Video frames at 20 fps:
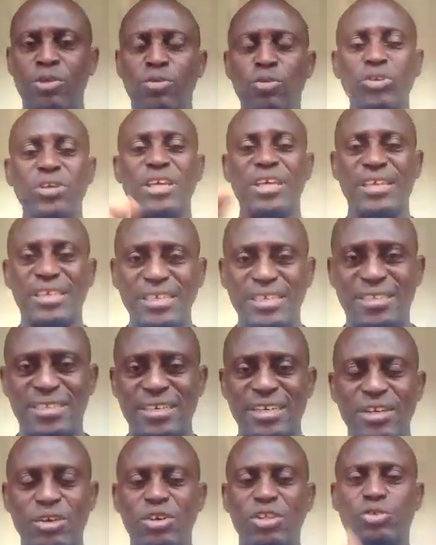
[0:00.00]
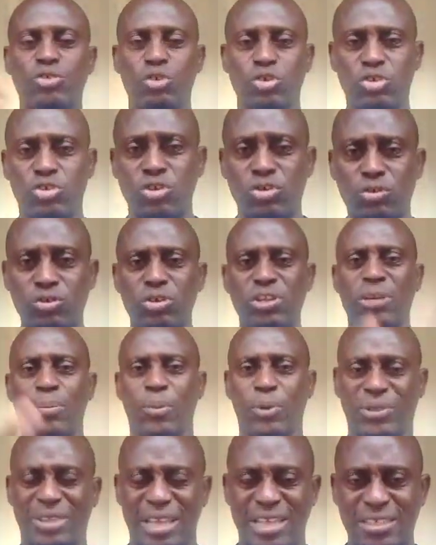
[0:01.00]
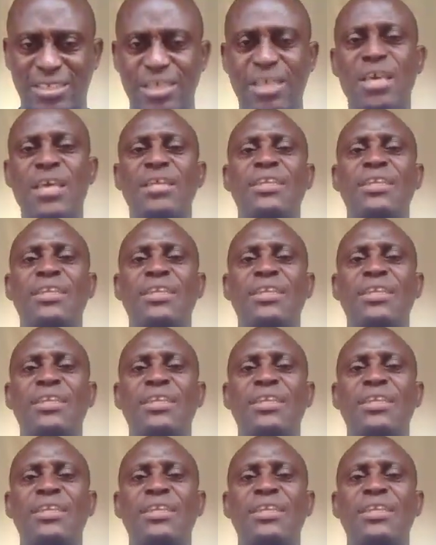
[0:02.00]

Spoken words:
know the history, know the introduction, know the importance,